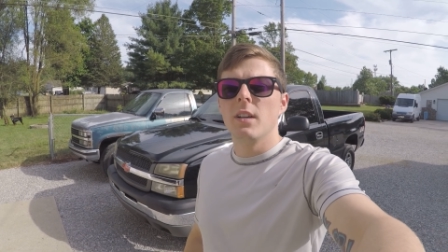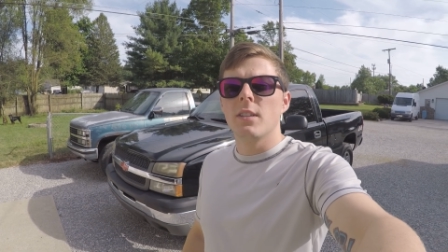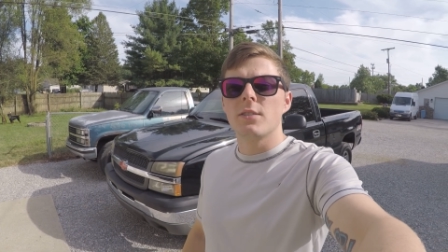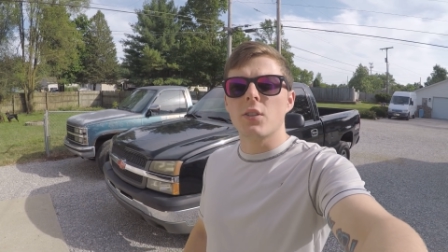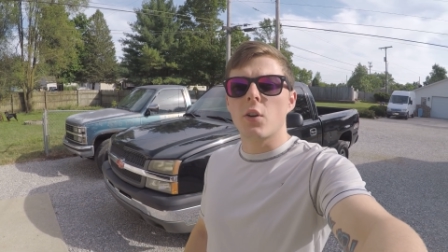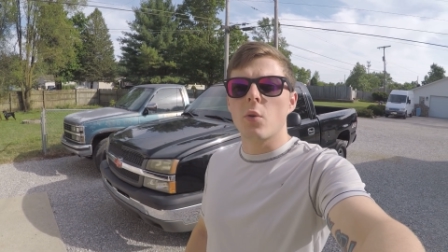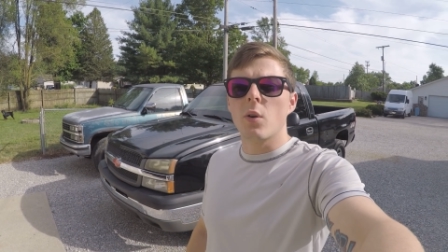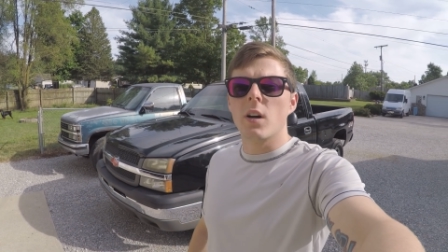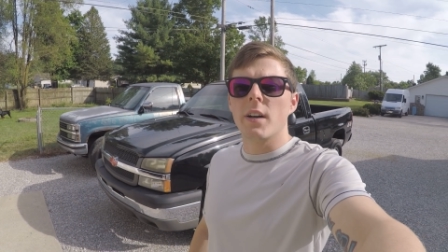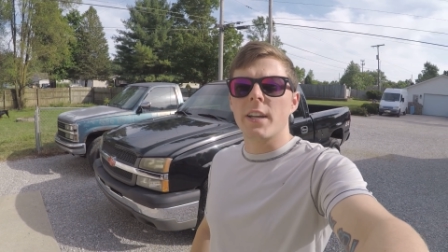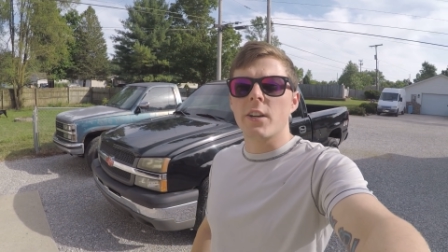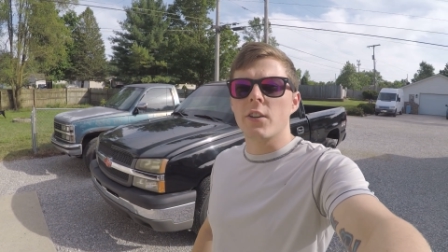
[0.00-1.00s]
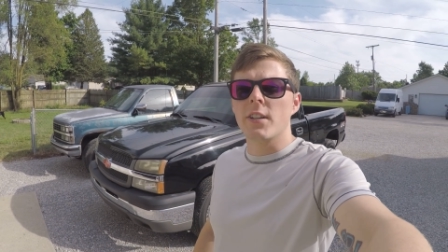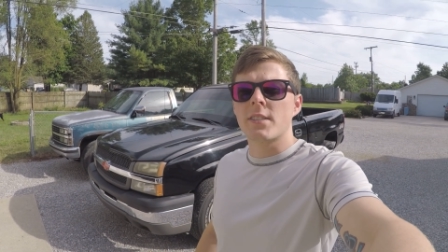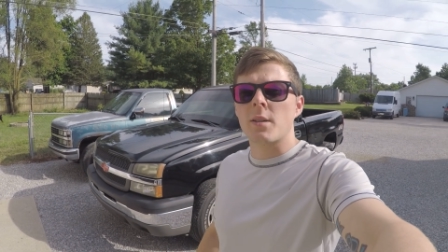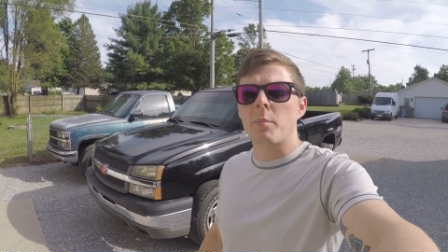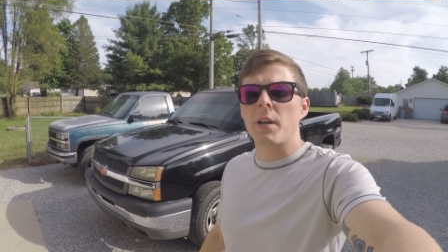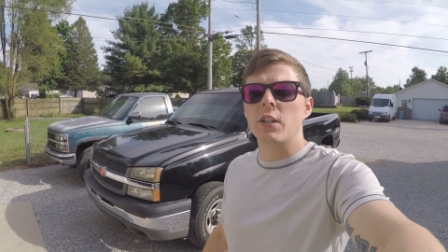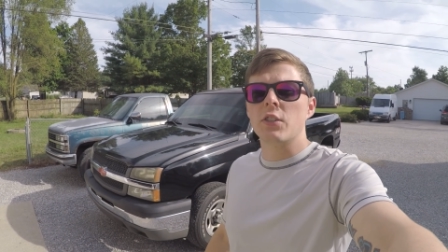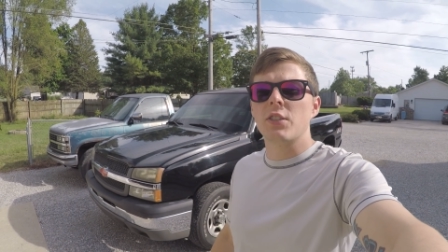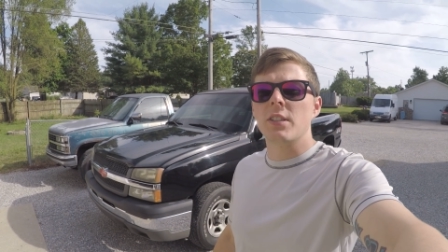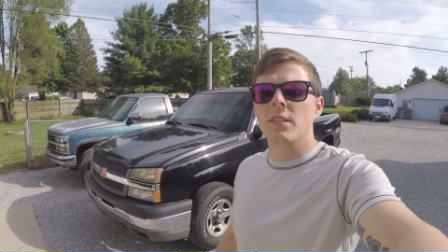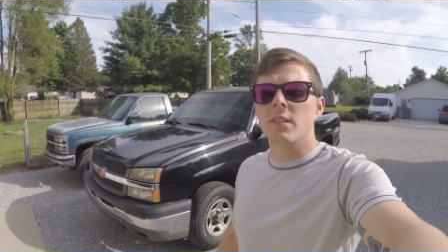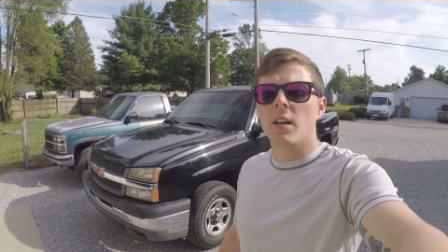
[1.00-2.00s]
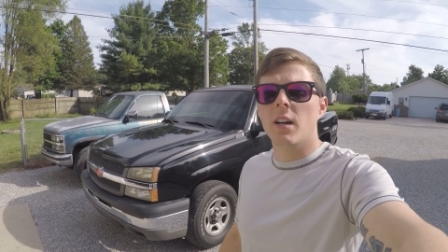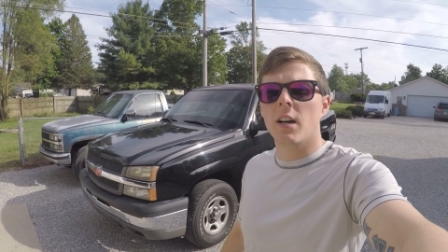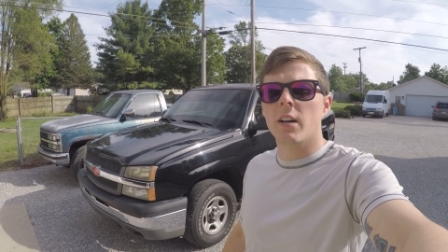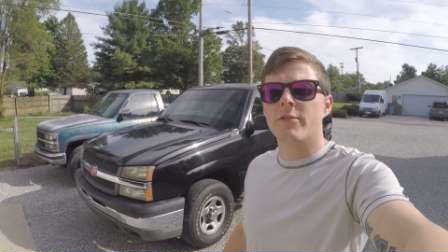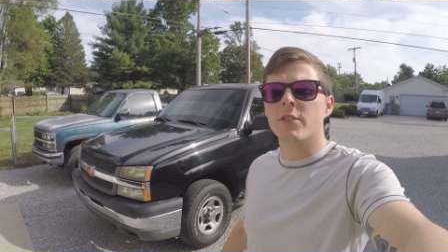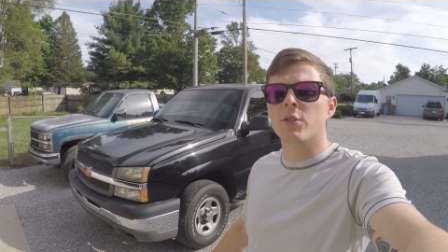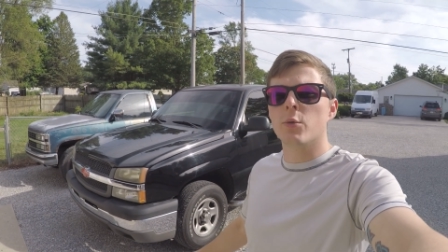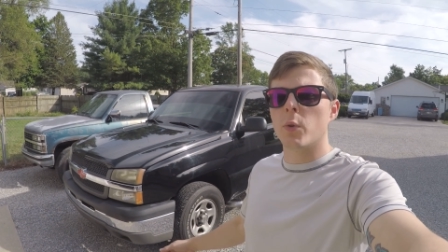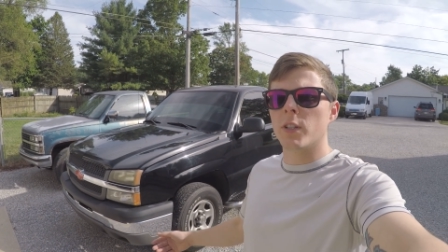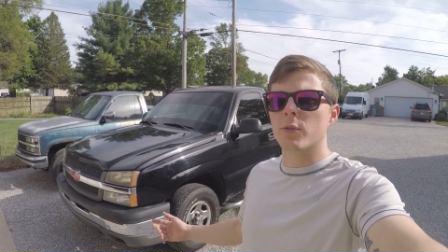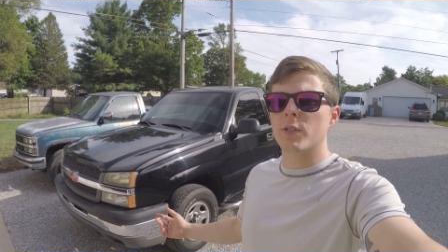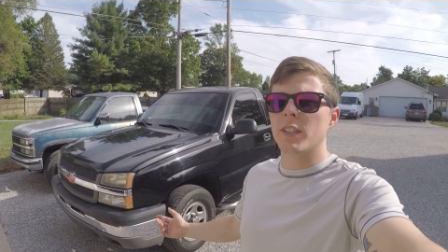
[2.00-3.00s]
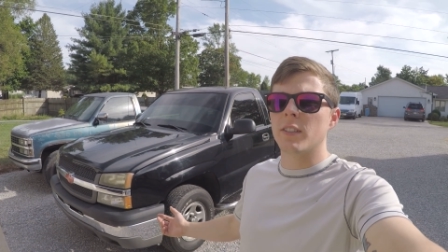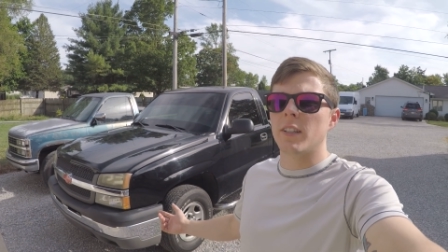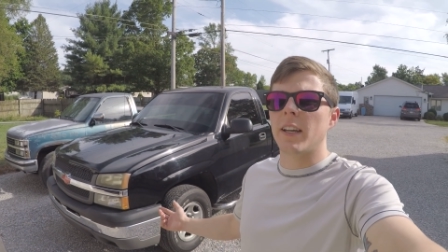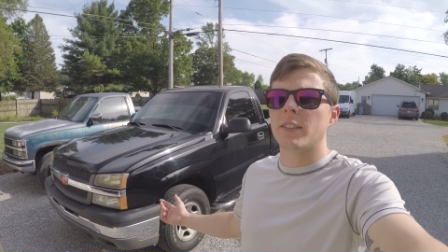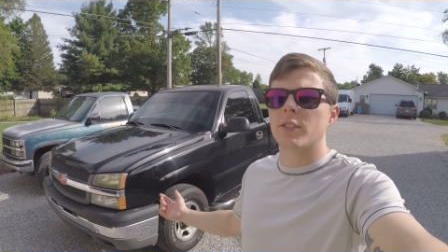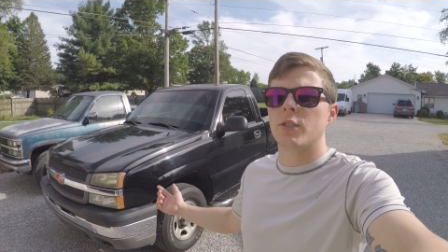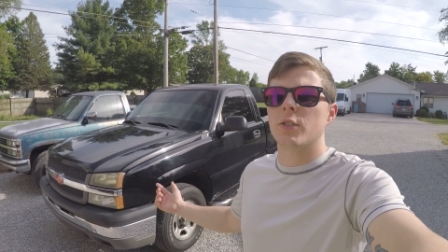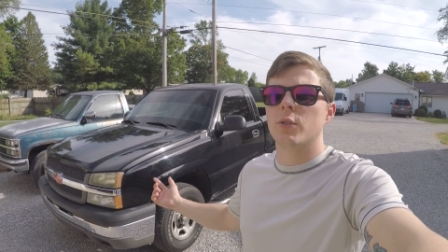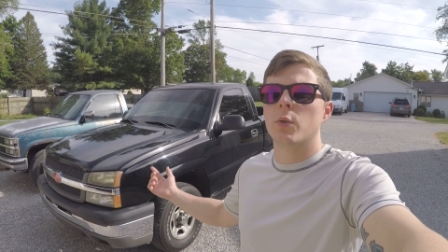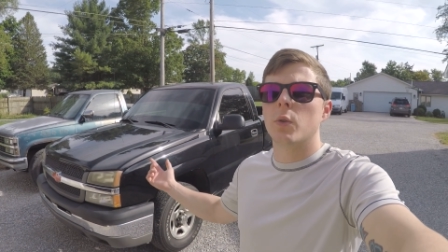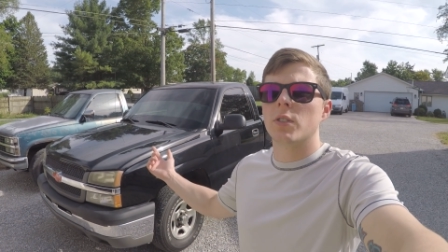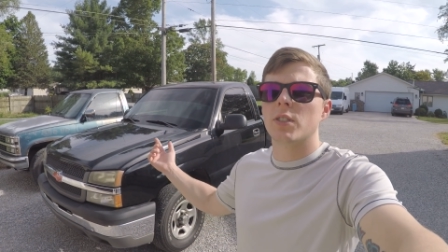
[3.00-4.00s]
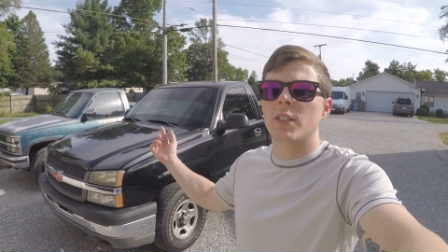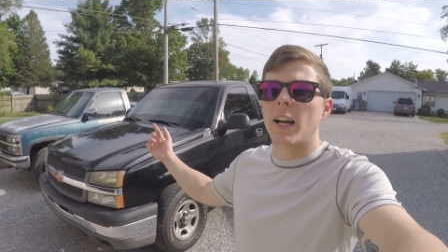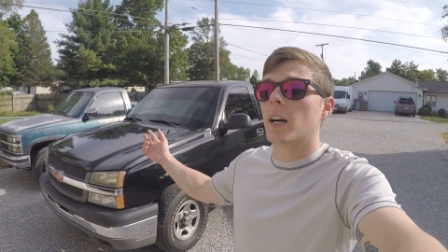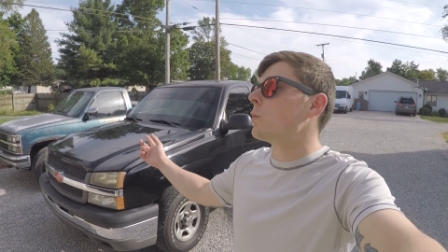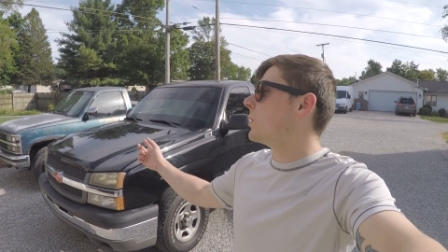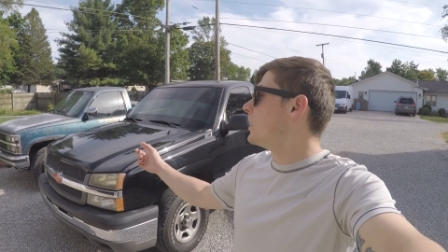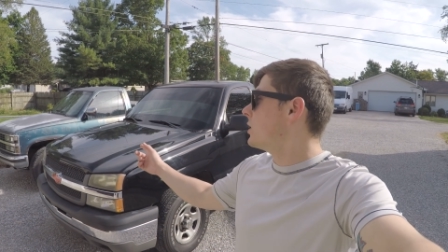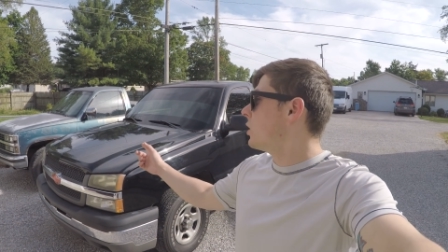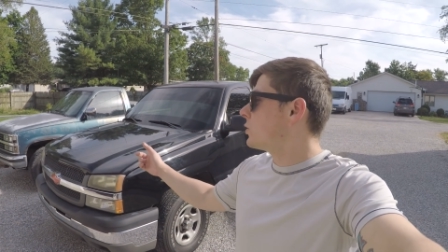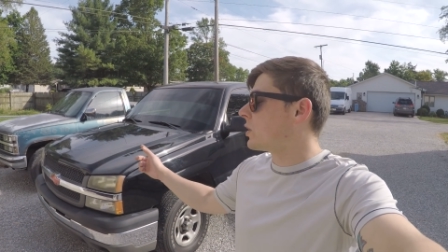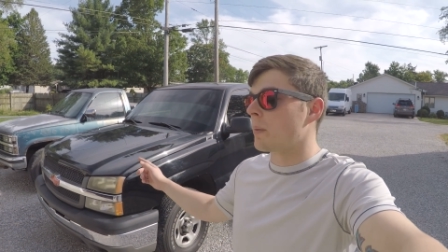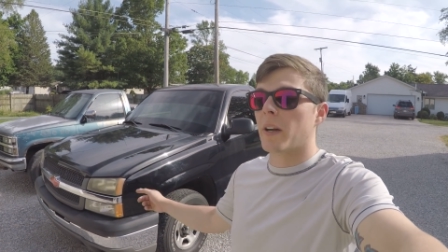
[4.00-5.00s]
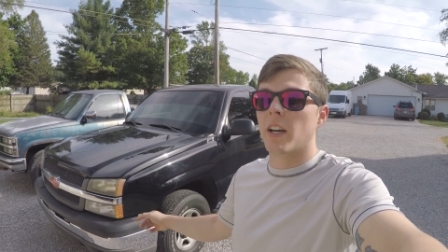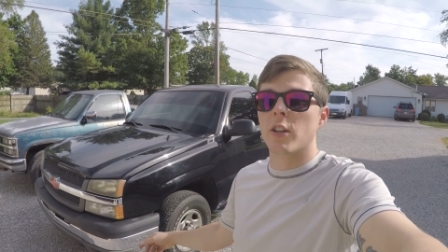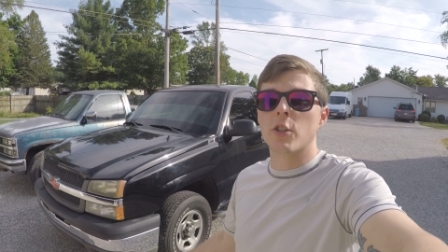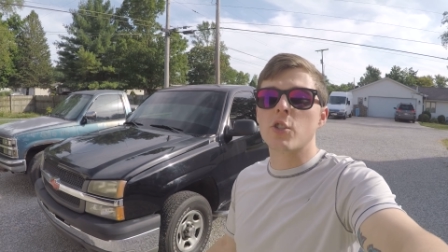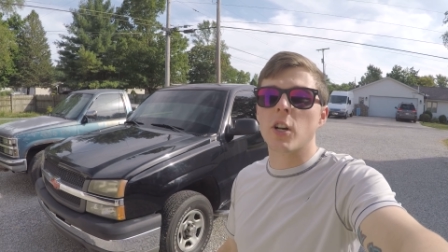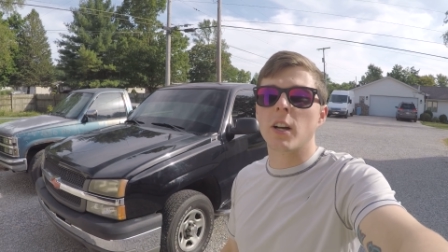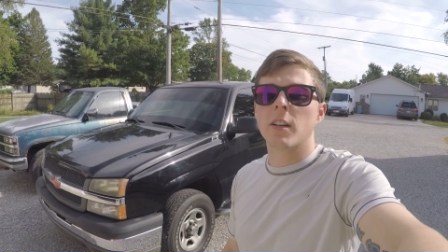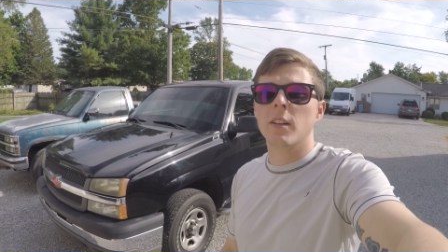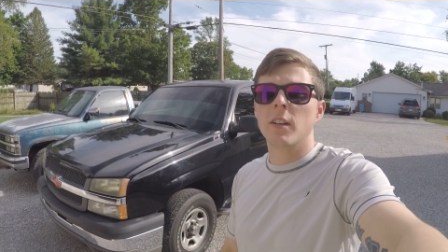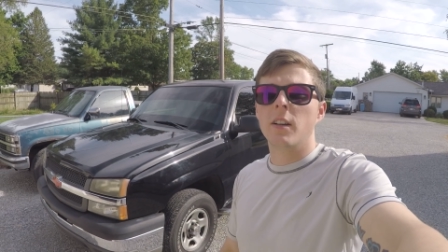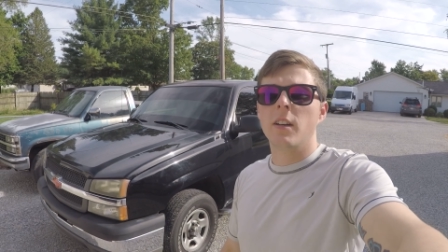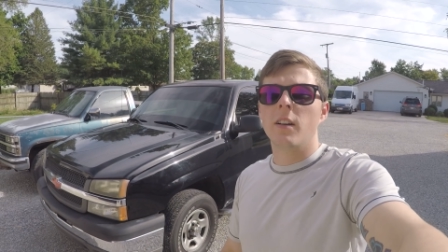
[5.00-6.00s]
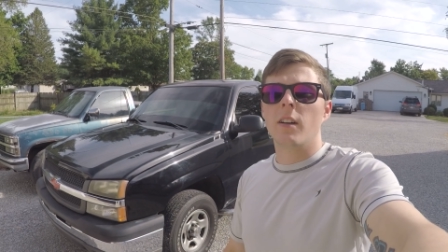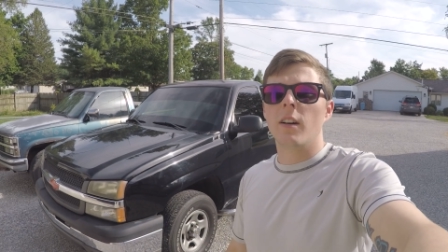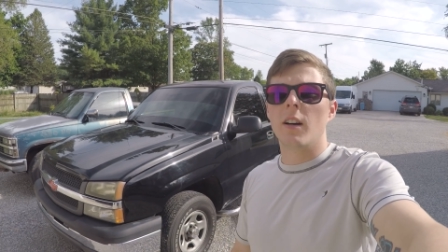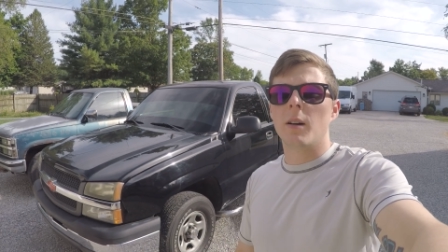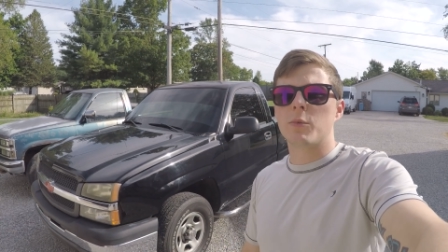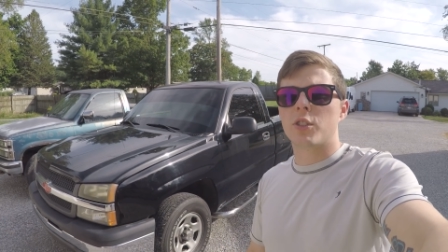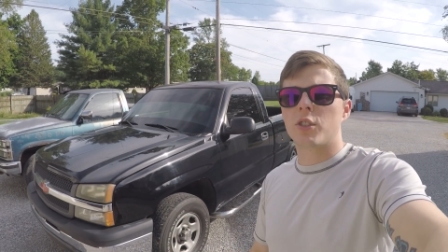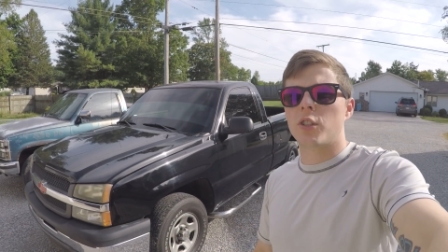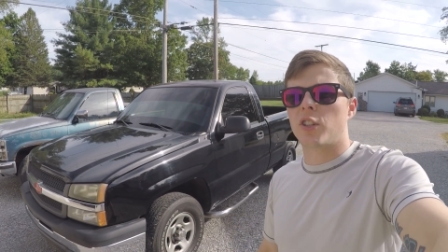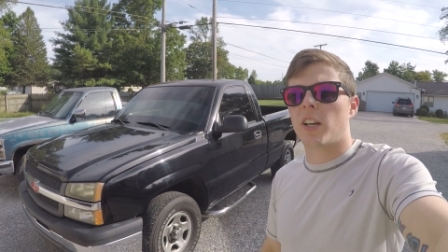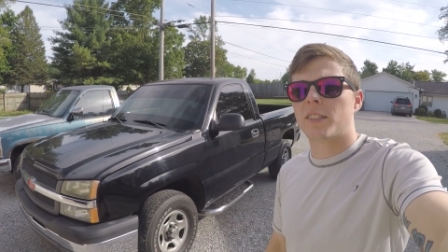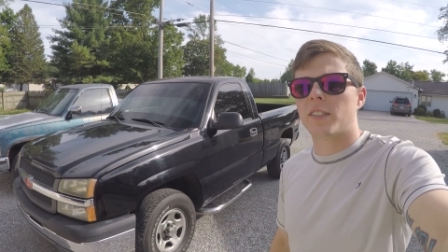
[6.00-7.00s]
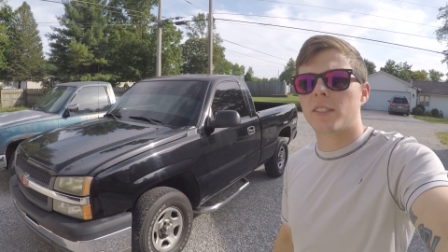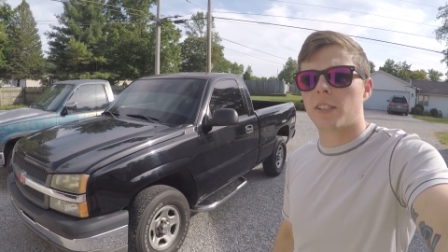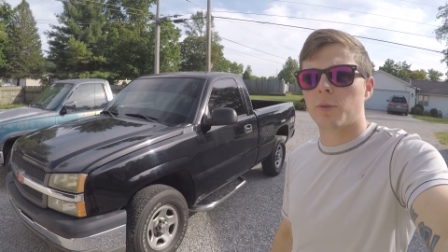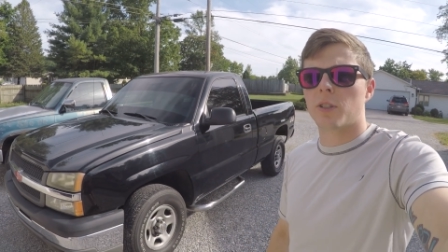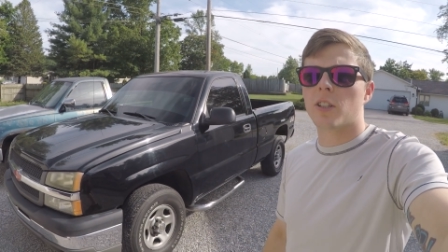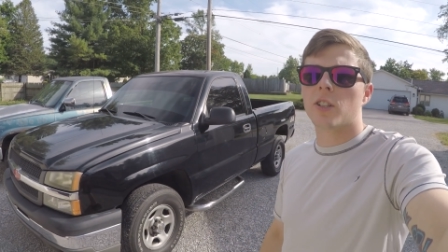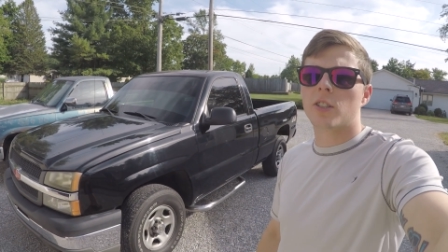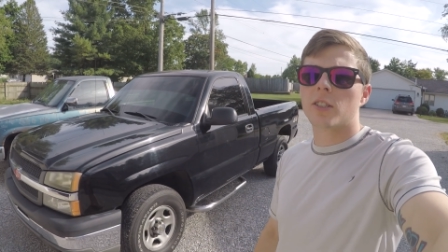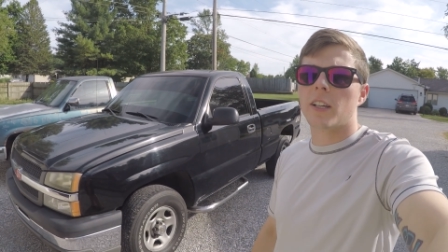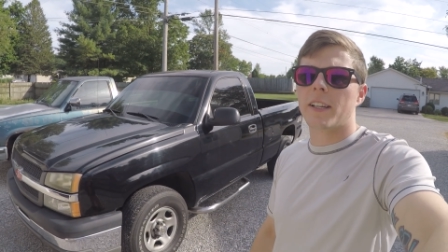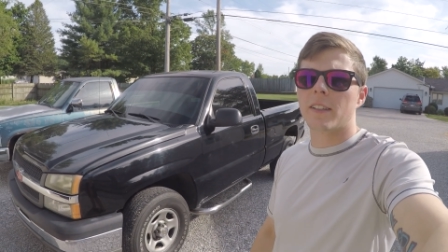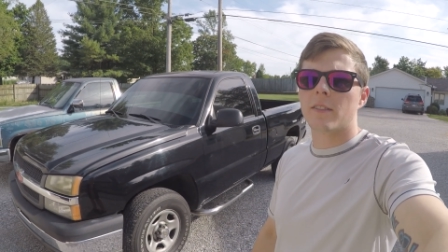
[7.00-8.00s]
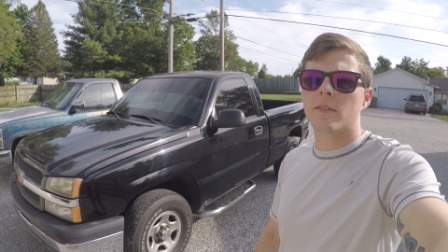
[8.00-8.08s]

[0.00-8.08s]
So here it is, comparison of the new window tint next to stock windows on my other truck, just so you guys can see what it looks like.